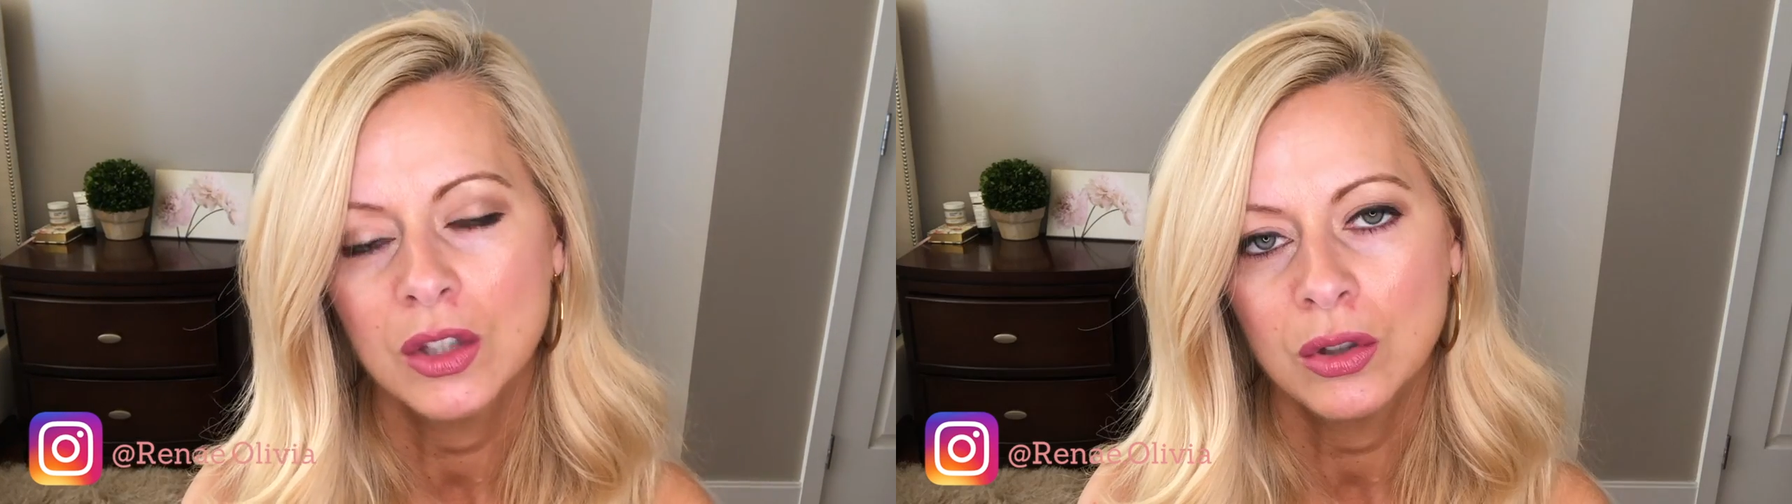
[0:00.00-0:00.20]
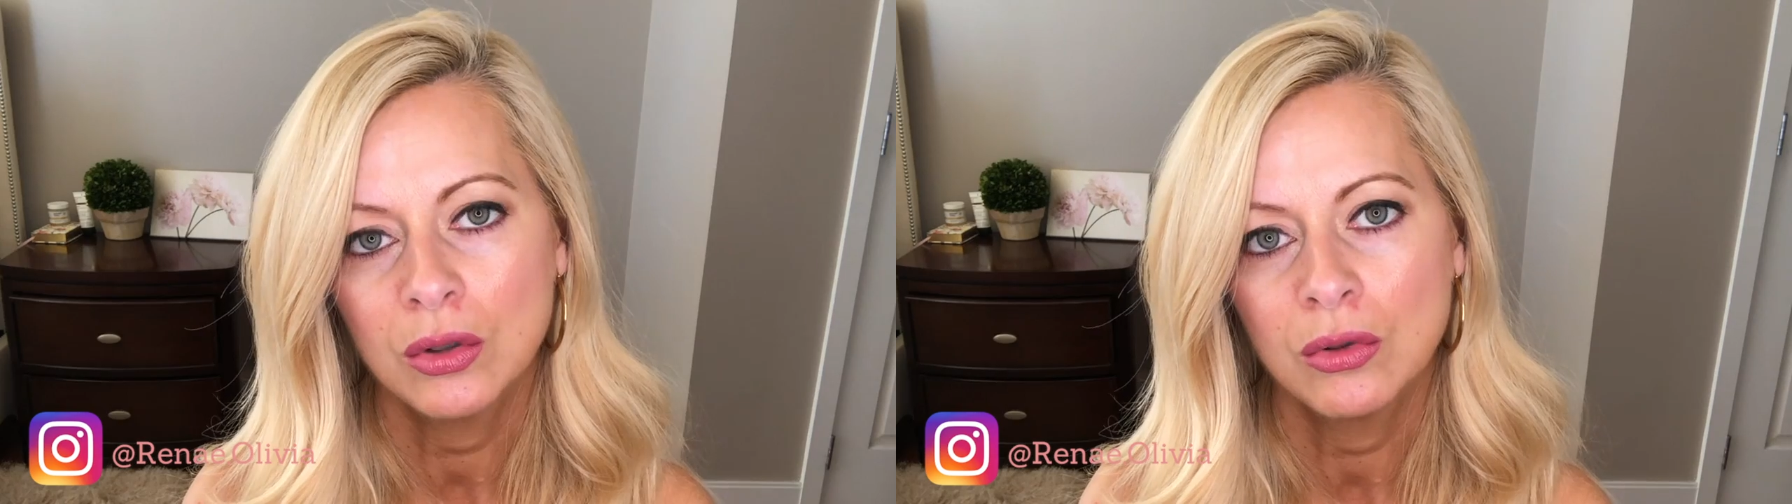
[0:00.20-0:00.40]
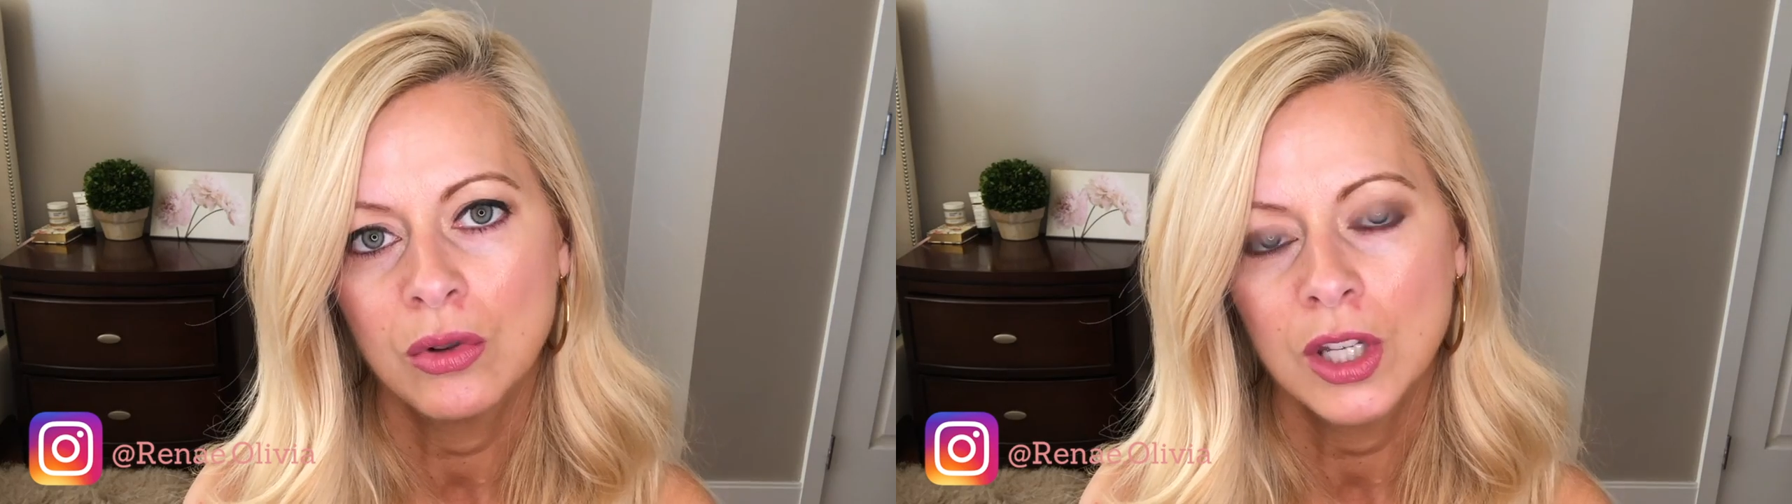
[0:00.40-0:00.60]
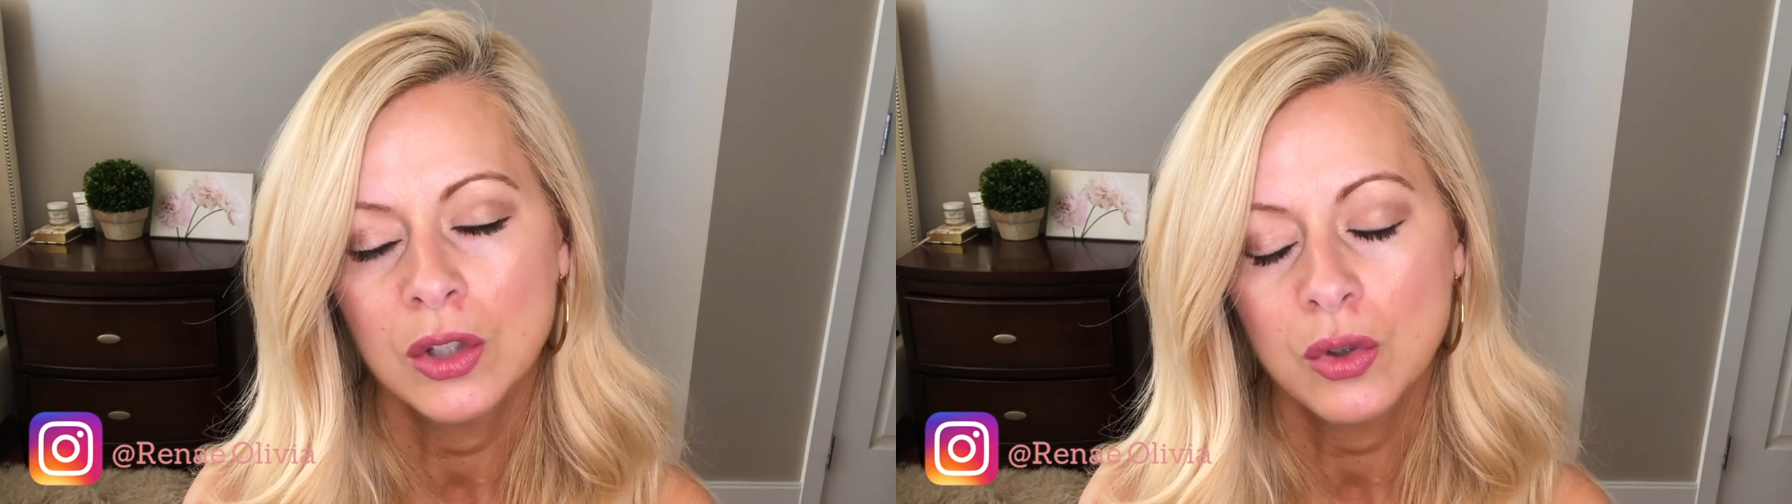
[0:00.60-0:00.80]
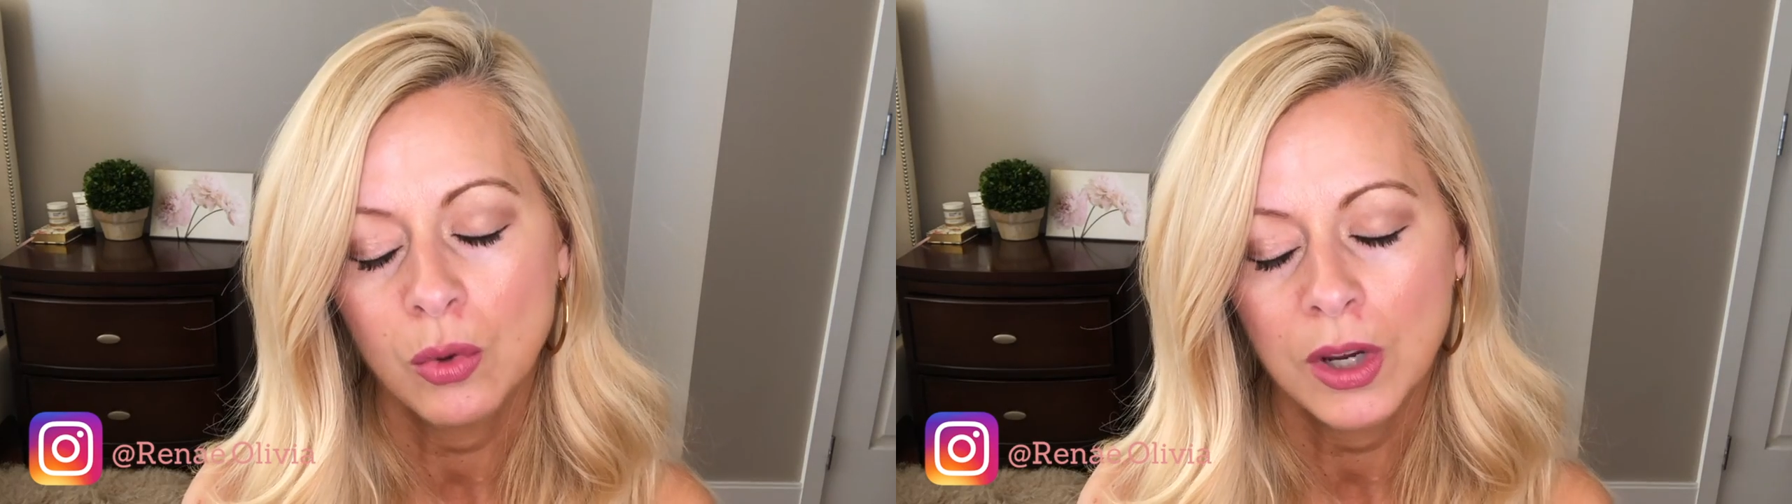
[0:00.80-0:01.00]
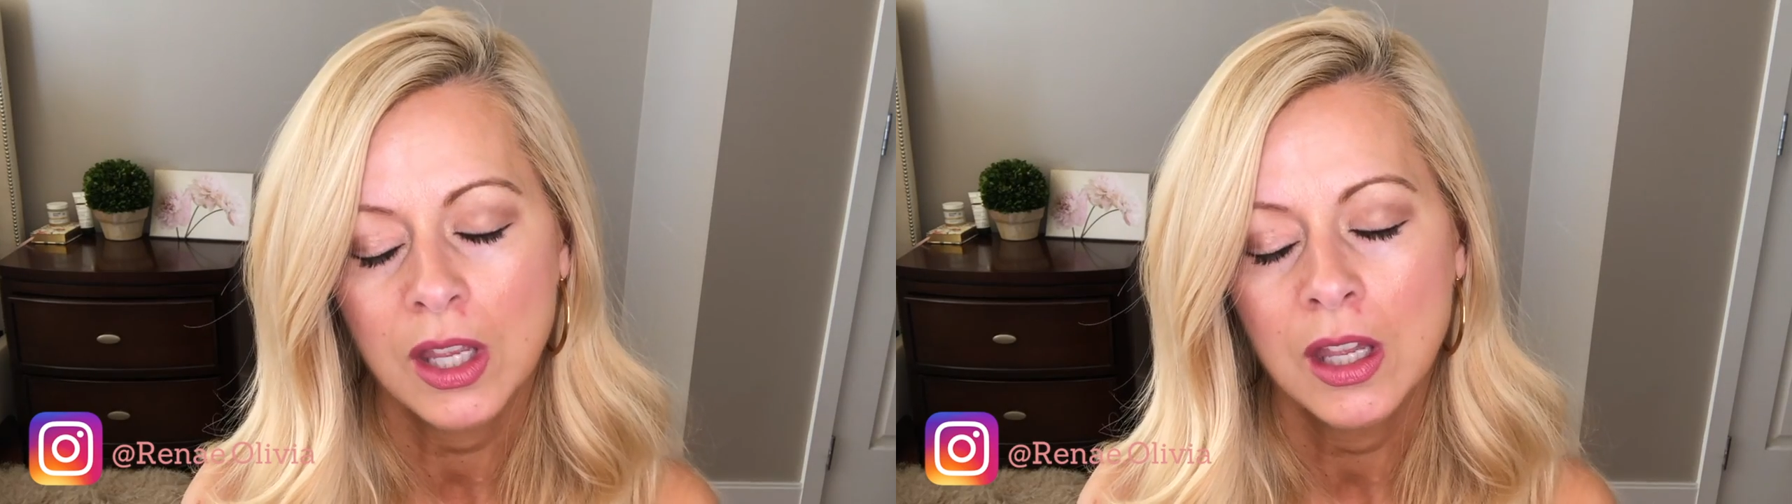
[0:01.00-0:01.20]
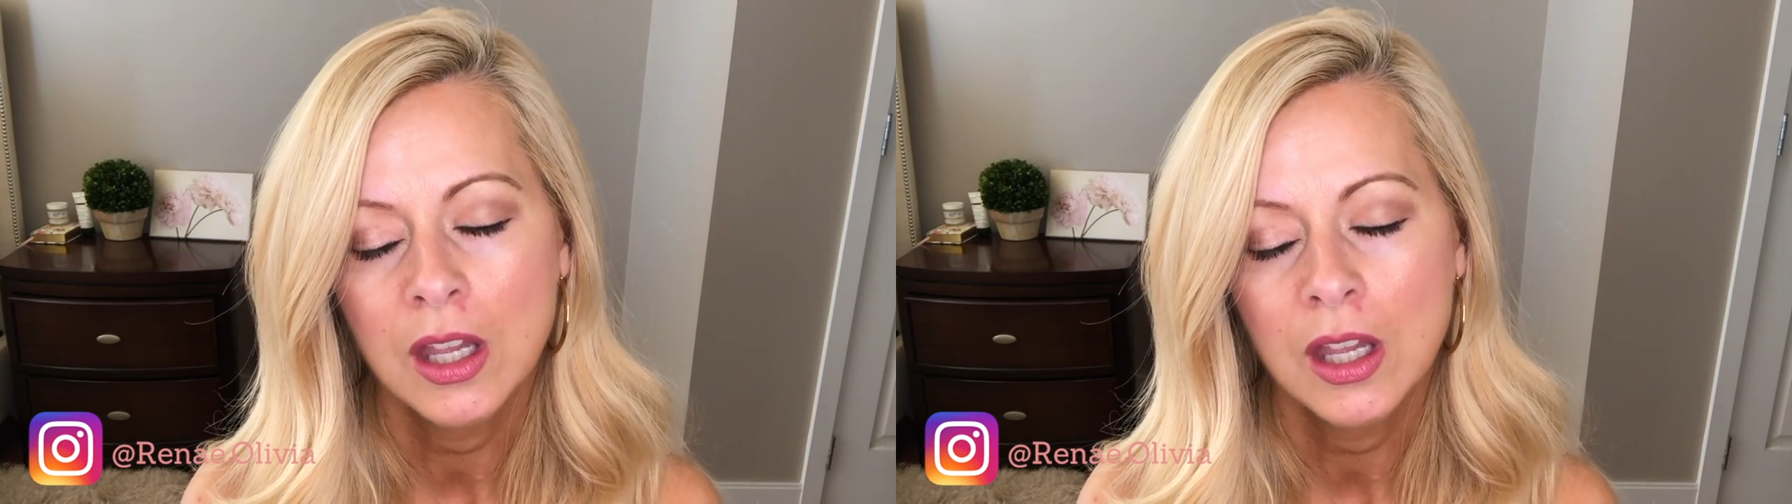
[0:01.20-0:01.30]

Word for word: do enjoy